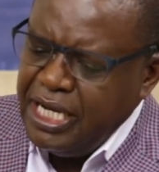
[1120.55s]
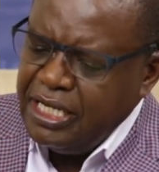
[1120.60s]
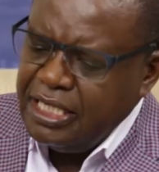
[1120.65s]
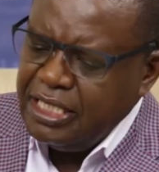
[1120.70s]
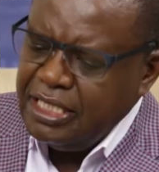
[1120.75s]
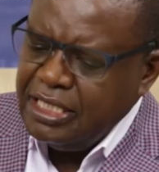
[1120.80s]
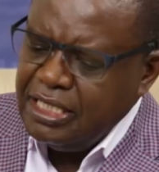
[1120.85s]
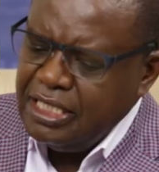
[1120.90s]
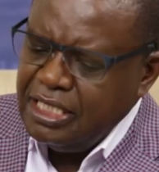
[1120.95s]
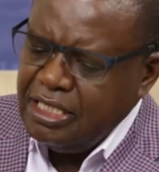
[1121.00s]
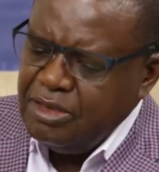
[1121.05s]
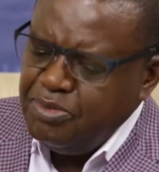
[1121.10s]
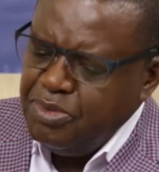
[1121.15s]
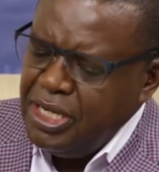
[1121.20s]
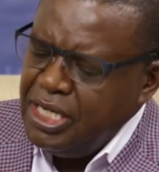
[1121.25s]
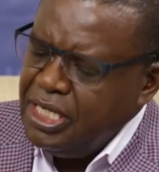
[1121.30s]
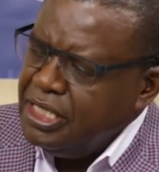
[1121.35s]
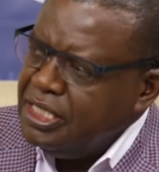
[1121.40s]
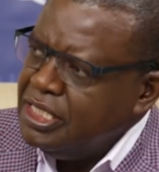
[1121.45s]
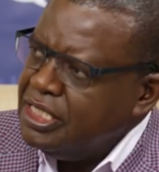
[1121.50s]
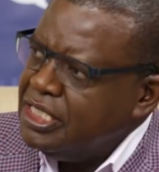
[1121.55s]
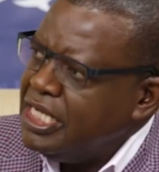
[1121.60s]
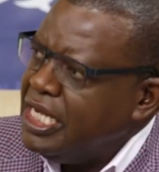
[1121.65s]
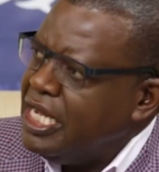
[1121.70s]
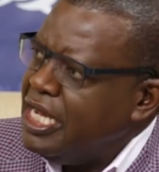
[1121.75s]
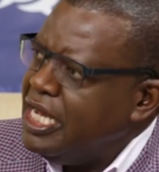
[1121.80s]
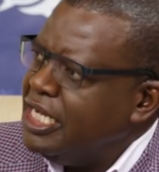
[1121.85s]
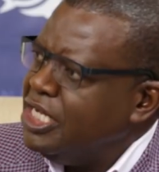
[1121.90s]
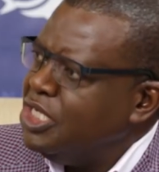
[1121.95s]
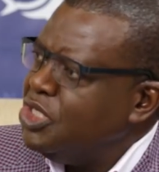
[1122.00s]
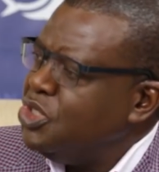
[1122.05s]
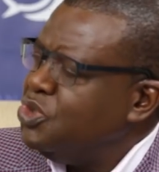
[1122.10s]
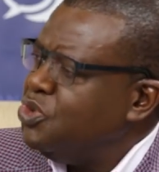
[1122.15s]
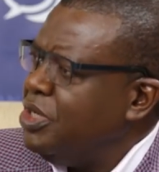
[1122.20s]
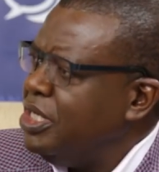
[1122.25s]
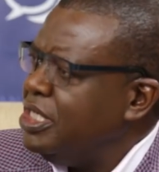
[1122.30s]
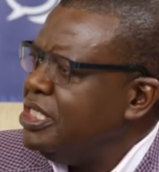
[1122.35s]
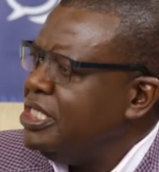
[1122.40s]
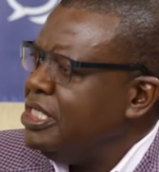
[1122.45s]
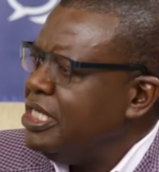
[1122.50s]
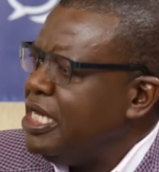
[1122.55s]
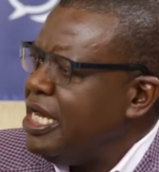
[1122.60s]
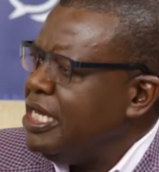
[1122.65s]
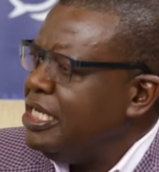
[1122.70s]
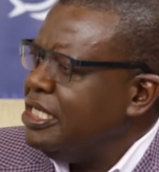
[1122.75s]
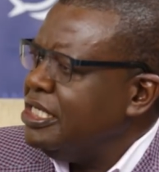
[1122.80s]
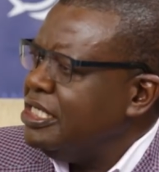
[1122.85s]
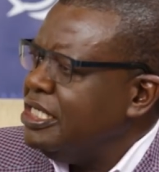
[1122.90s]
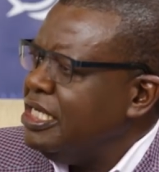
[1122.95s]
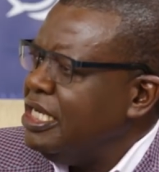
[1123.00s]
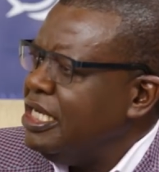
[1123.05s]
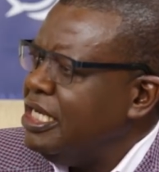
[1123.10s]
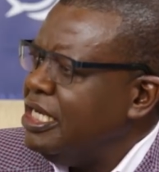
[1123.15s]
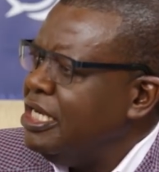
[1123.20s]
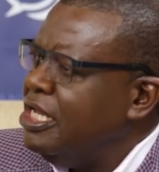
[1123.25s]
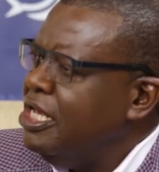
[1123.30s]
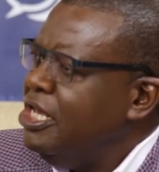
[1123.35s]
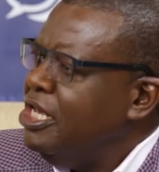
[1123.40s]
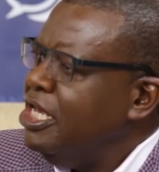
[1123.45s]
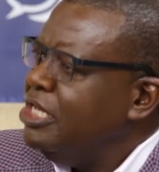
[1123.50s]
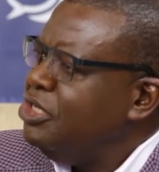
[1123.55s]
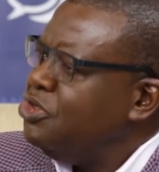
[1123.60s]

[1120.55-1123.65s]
a spinster in yes. 2019. Yes.